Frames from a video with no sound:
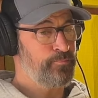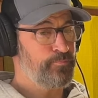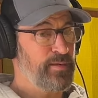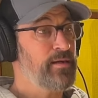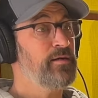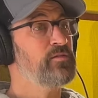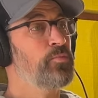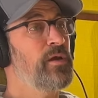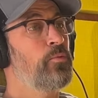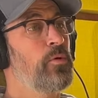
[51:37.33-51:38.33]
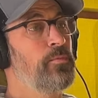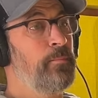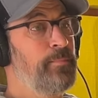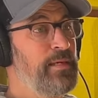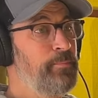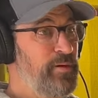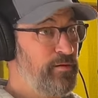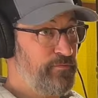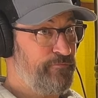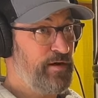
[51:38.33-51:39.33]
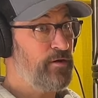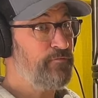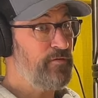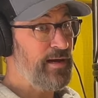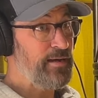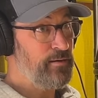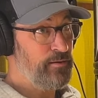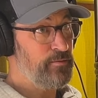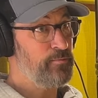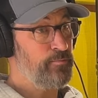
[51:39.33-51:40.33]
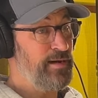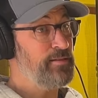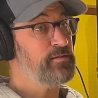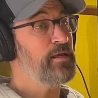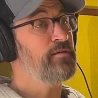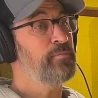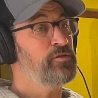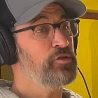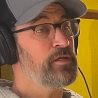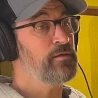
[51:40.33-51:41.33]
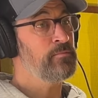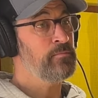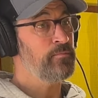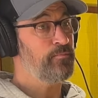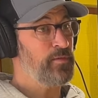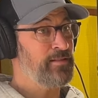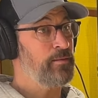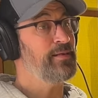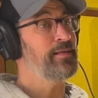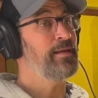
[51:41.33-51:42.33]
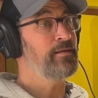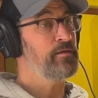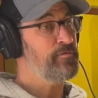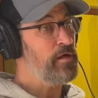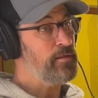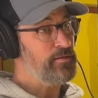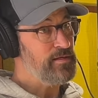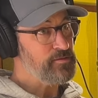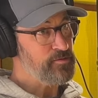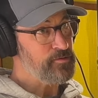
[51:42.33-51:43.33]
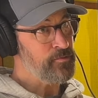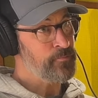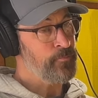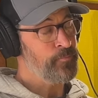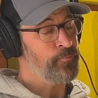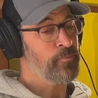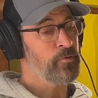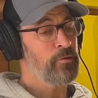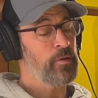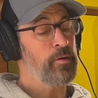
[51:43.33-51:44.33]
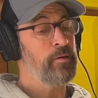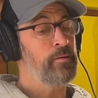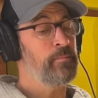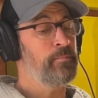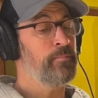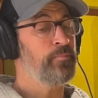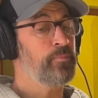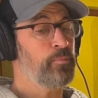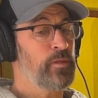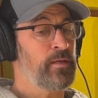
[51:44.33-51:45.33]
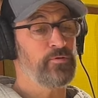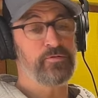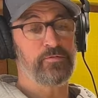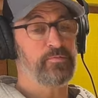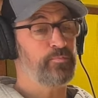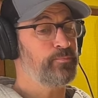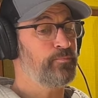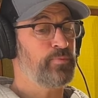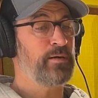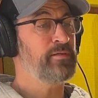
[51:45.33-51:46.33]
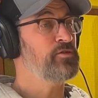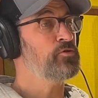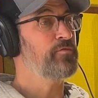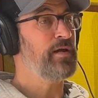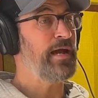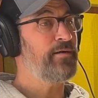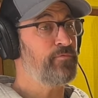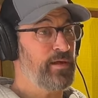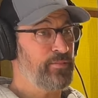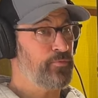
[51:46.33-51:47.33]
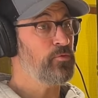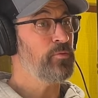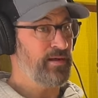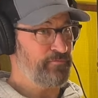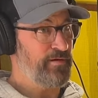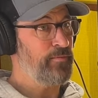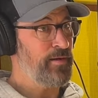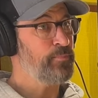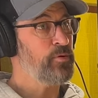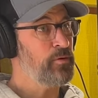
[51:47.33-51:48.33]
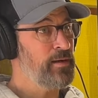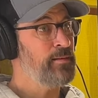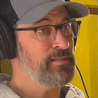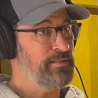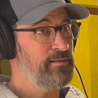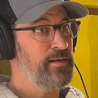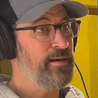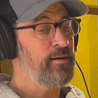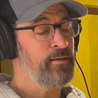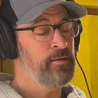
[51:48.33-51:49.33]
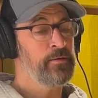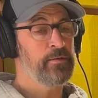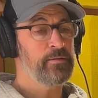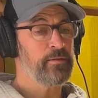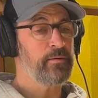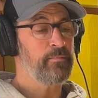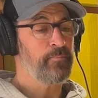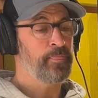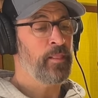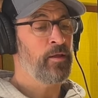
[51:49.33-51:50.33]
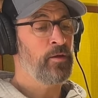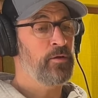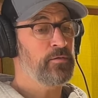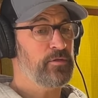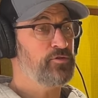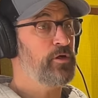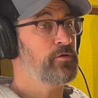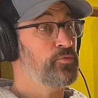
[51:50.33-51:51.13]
because we weren't MAEAP verified by the state of Michigan at the beginning of all of this. Um, it was probably just over halfway through when I found that program and did that. Um, the judge